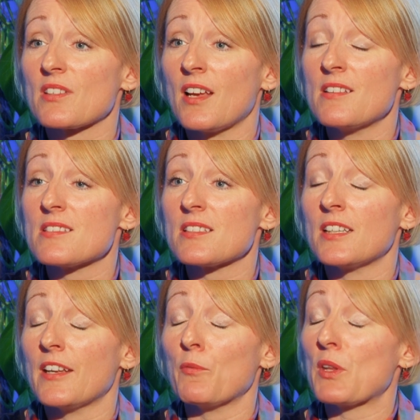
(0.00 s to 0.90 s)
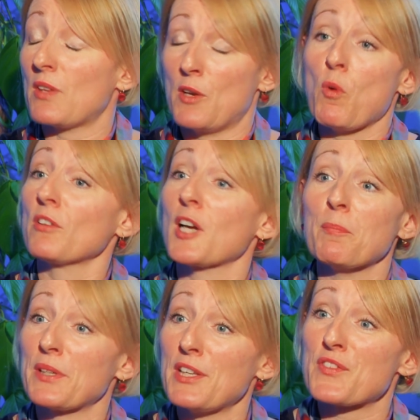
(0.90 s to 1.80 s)
and you know, in one
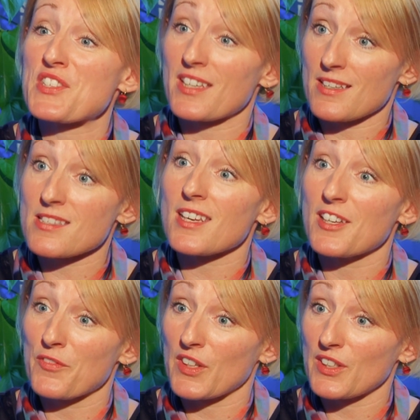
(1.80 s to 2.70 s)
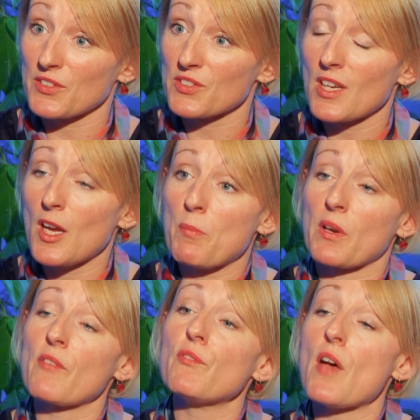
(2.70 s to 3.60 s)
company for 16 of those, but
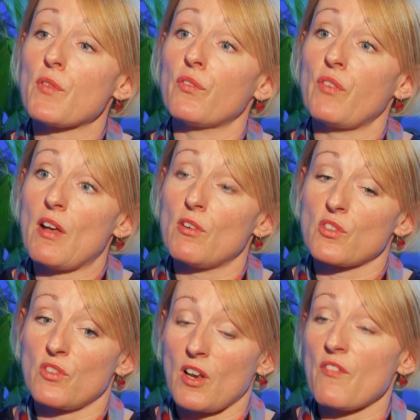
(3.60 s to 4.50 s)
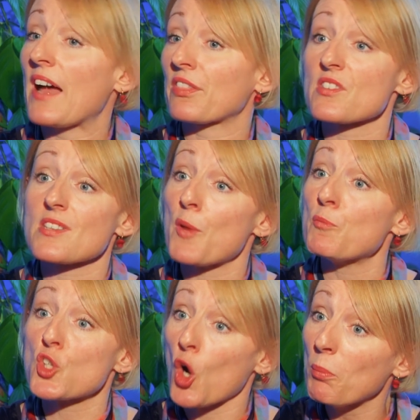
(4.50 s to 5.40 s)
I've never felt that I've had the
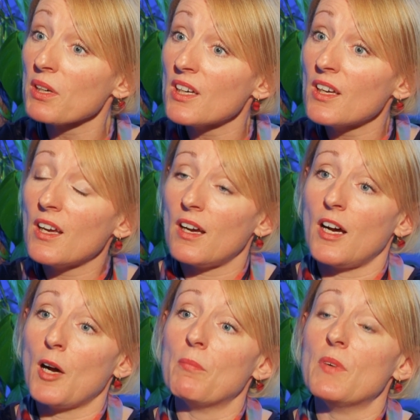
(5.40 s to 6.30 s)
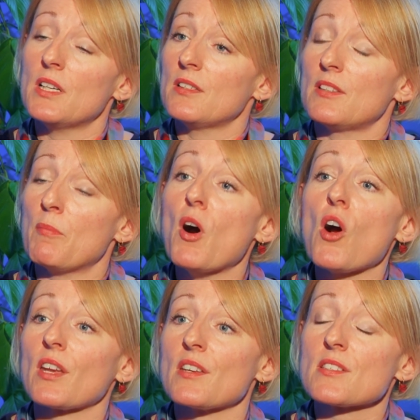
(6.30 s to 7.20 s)
same job. The
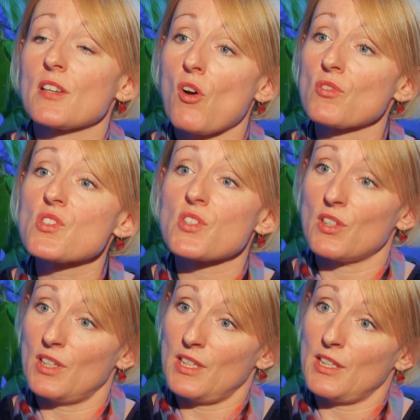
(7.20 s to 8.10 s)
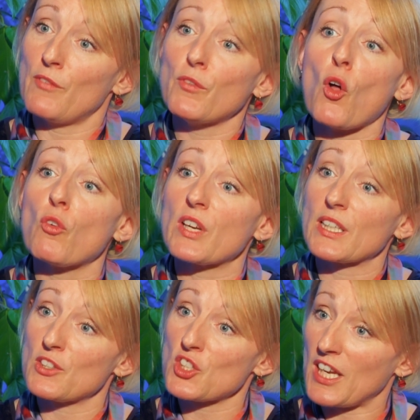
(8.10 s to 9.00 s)
market is constantly evolving
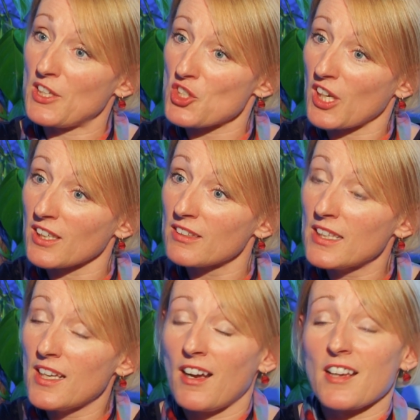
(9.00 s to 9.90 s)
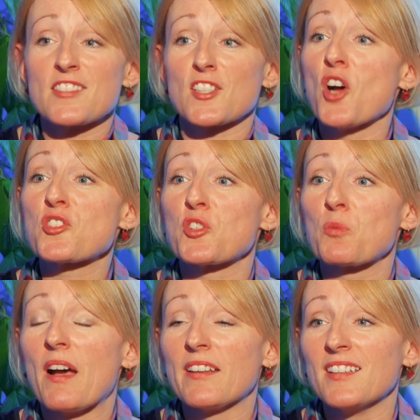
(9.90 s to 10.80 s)
and changing. I started
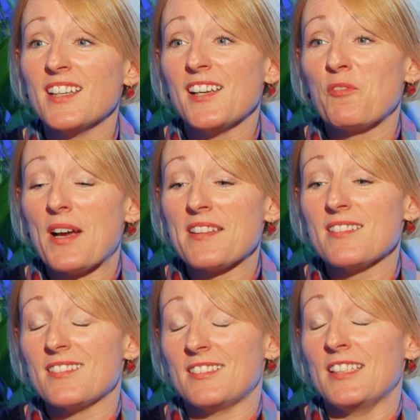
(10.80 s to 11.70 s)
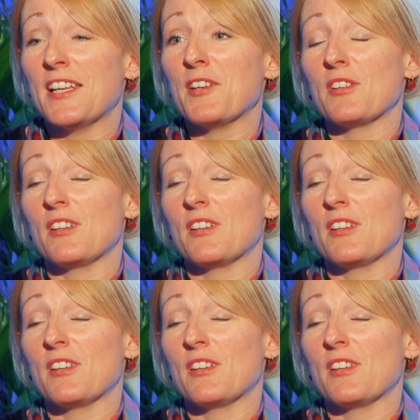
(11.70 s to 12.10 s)
when you know,